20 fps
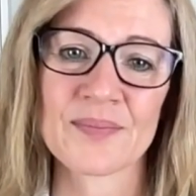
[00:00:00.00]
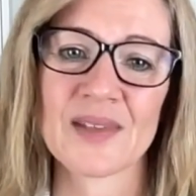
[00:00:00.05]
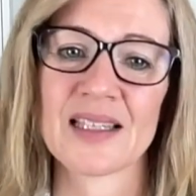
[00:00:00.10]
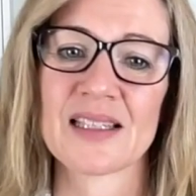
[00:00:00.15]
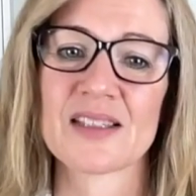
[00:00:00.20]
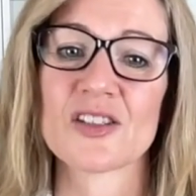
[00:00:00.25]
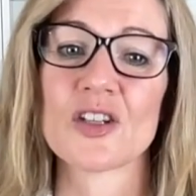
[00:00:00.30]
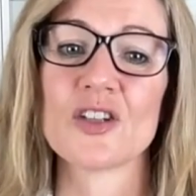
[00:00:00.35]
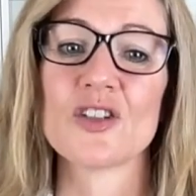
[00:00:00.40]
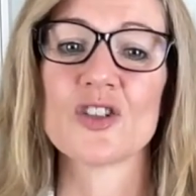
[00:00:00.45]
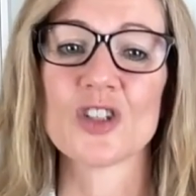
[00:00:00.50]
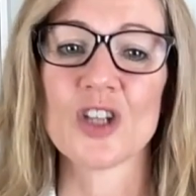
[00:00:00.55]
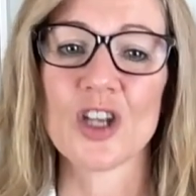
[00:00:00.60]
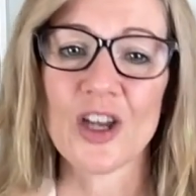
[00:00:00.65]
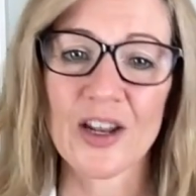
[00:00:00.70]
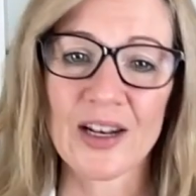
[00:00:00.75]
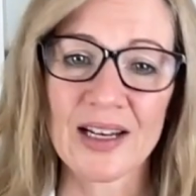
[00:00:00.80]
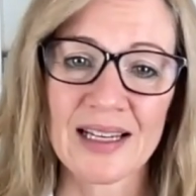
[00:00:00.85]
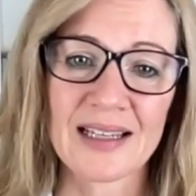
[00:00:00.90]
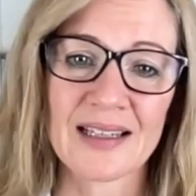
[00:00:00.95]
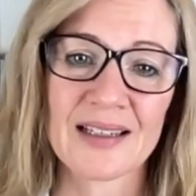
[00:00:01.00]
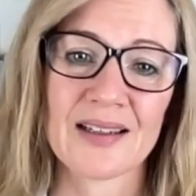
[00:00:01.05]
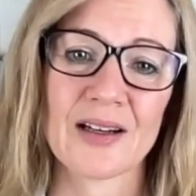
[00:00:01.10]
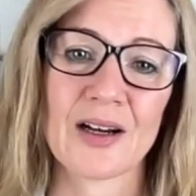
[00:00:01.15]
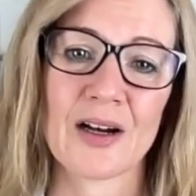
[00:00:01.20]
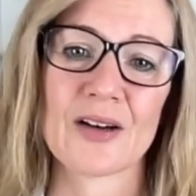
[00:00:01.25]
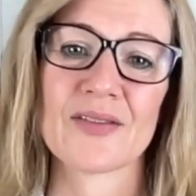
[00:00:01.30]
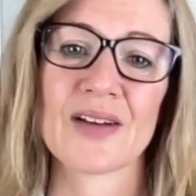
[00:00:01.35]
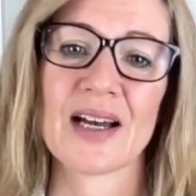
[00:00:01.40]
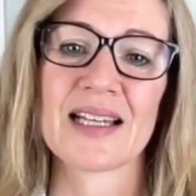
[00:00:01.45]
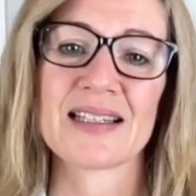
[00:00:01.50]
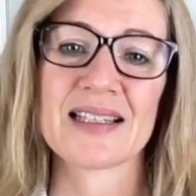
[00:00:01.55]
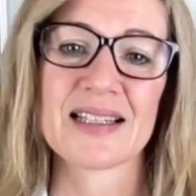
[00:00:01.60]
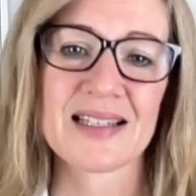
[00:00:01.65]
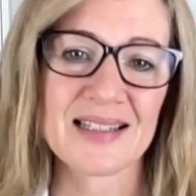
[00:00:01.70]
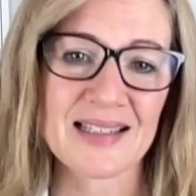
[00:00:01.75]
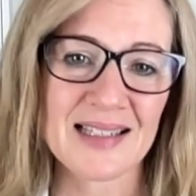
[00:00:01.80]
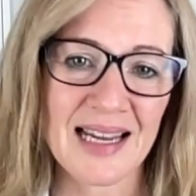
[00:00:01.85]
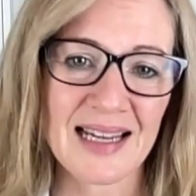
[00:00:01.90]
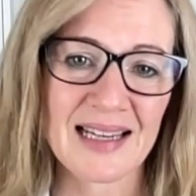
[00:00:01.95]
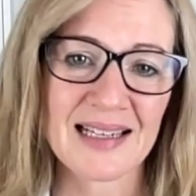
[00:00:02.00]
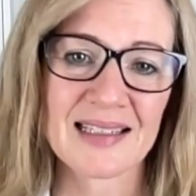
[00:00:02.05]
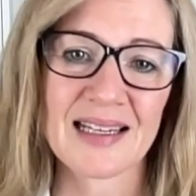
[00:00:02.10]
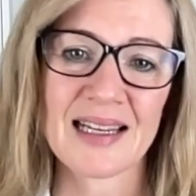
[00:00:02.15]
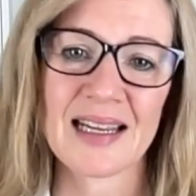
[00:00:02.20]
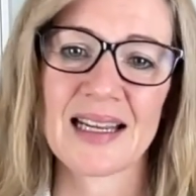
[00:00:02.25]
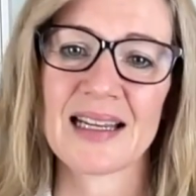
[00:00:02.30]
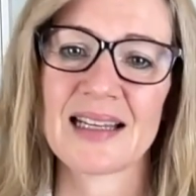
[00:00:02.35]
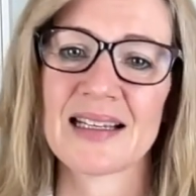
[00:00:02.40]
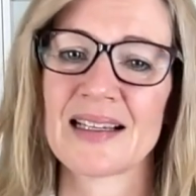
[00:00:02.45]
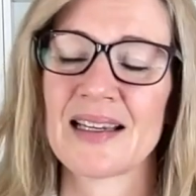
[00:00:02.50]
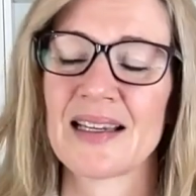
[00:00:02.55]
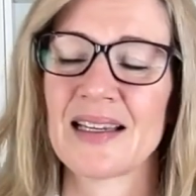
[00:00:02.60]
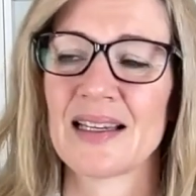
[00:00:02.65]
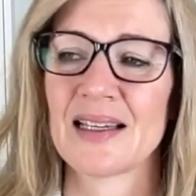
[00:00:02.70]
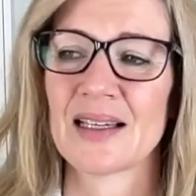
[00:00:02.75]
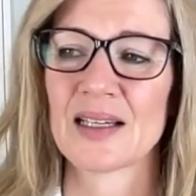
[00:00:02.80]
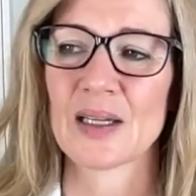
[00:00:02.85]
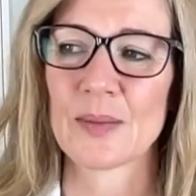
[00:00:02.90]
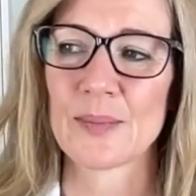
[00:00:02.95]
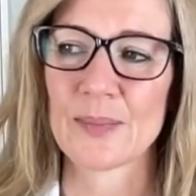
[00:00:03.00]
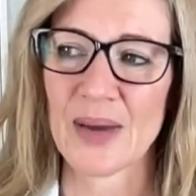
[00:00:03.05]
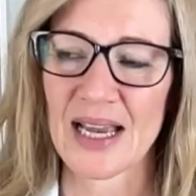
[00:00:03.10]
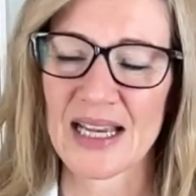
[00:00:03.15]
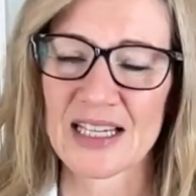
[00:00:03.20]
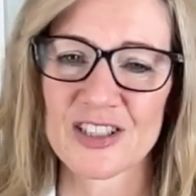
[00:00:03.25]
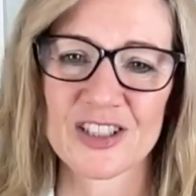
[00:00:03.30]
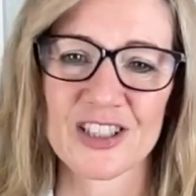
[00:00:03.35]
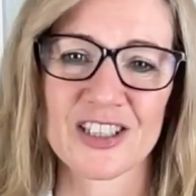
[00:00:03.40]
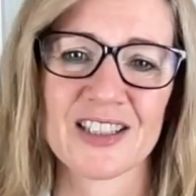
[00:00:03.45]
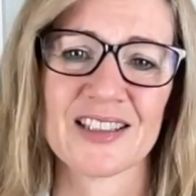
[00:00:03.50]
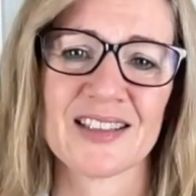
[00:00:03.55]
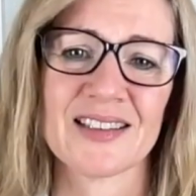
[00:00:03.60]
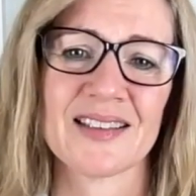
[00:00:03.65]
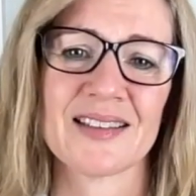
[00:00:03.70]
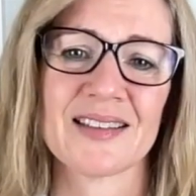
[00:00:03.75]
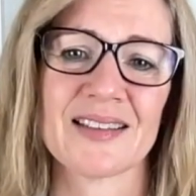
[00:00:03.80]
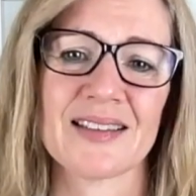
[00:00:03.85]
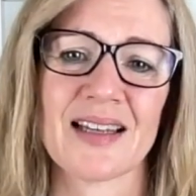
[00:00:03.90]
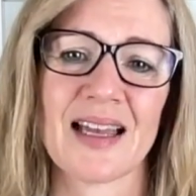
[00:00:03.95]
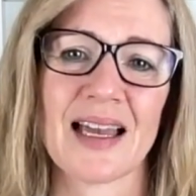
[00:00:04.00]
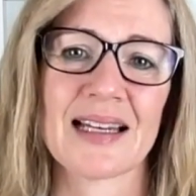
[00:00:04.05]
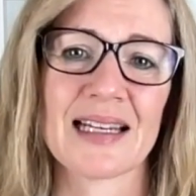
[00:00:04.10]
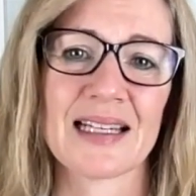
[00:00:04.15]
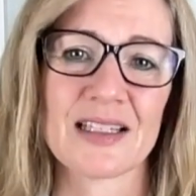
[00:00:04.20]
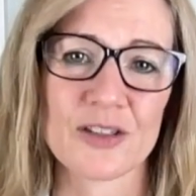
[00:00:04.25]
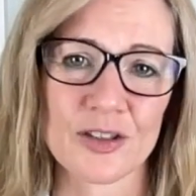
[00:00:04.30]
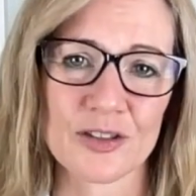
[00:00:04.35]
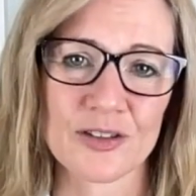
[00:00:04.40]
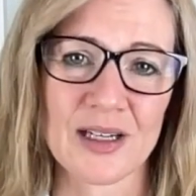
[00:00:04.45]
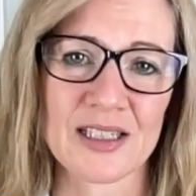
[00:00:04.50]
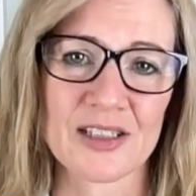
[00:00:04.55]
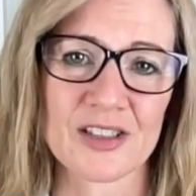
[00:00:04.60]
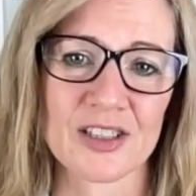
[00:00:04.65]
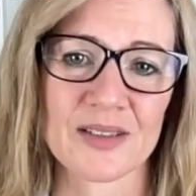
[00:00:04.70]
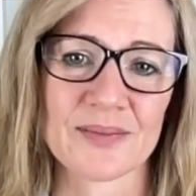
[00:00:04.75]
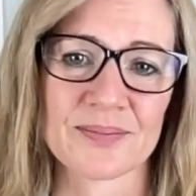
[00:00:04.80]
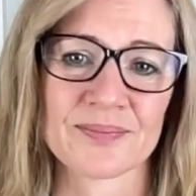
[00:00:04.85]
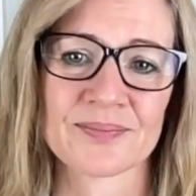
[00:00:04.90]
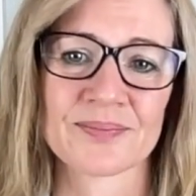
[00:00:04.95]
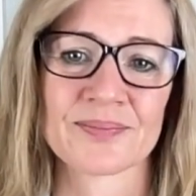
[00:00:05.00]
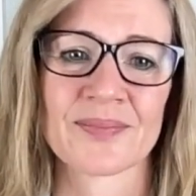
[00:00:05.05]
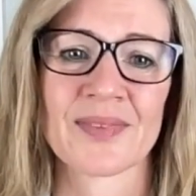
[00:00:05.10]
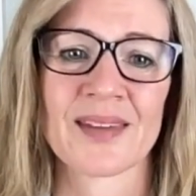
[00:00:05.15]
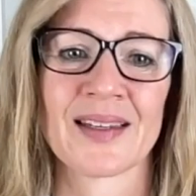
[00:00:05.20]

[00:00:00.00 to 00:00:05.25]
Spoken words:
It's a journey of understanding, compassion, and integration.